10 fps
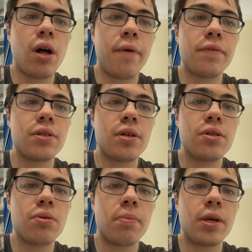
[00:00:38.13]
obviously,
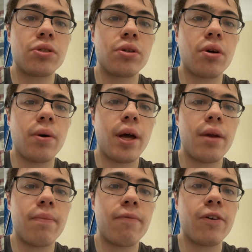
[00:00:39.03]
so make sure you go ahead
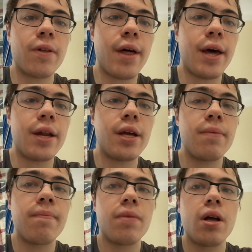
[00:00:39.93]
and fill that in.